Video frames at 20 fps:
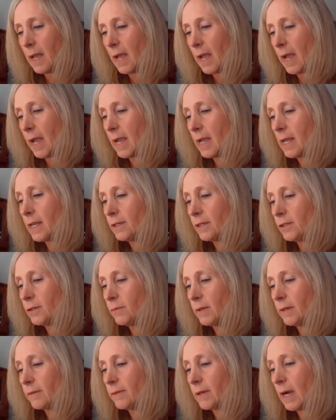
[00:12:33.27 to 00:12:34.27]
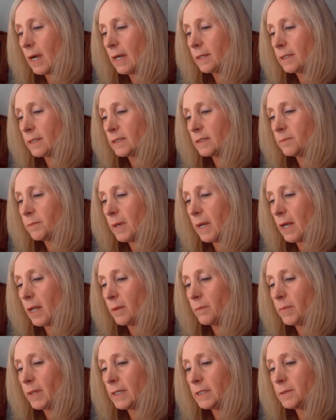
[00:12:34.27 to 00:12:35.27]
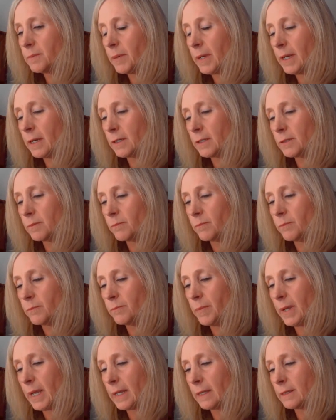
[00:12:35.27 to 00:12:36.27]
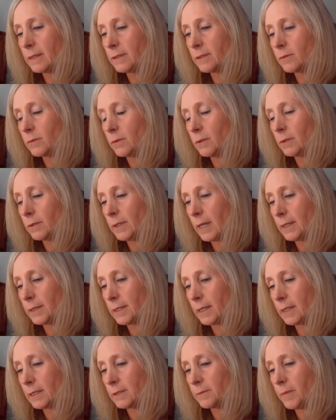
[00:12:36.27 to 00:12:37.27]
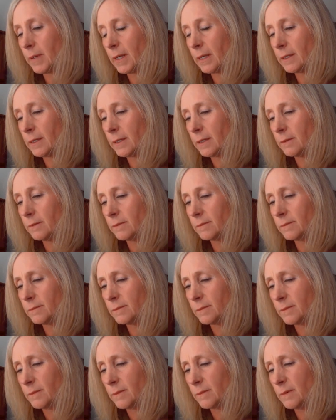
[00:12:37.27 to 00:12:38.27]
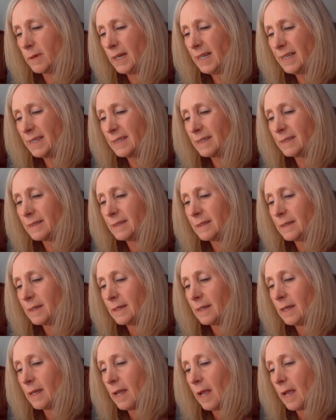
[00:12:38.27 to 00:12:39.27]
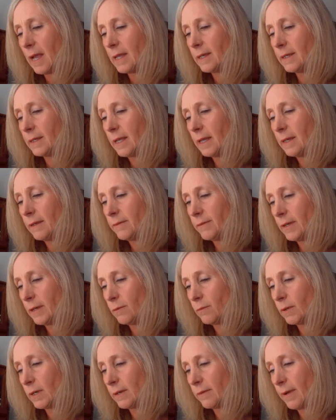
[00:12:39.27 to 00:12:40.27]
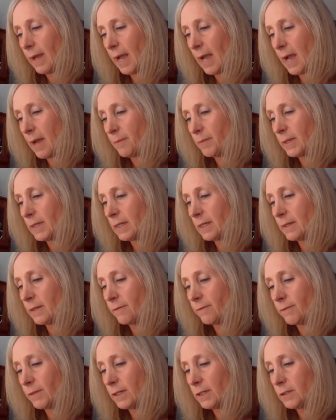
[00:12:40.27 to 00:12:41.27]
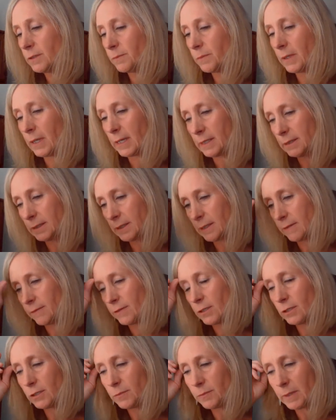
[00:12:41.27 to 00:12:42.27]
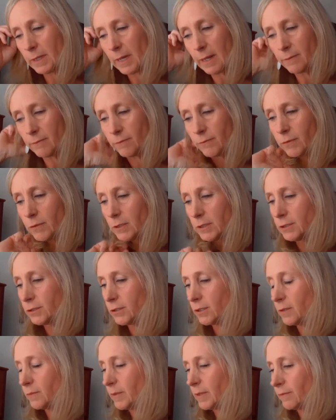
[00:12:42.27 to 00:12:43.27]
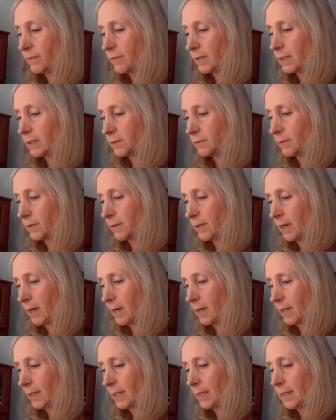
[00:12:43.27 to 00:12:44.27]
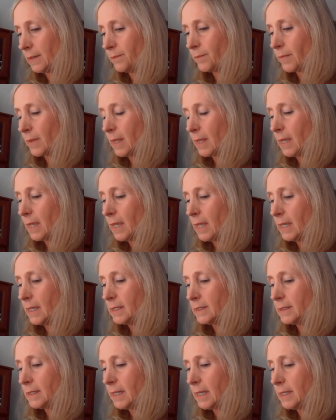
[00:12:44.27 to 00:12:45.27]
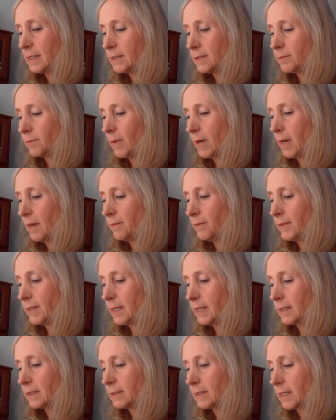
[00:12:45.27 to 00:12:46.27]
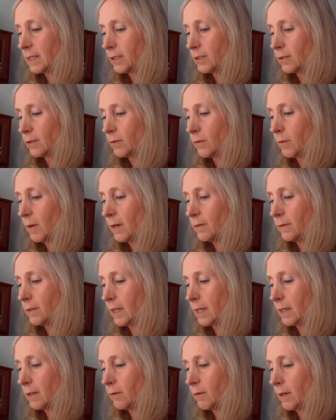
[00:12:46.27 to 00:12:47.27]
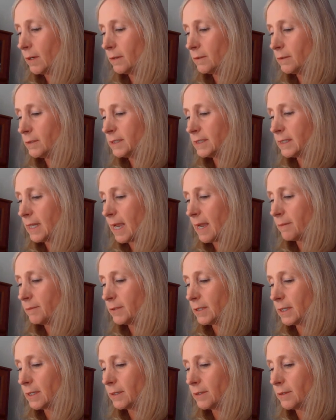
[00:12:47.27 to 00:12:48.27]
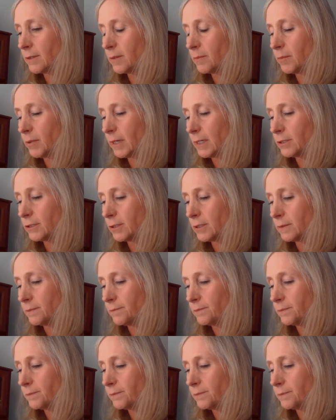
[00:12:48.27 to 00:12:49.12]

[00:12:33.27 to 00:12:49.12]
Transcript: And you would have gotten expelled, but his parents begged the school not to expel you. What? And none of it would have happened in the first place if Tishman hadn't forced you to be friends with Augie. He said his mom thinks that you're quote unquote snapped under the pressure.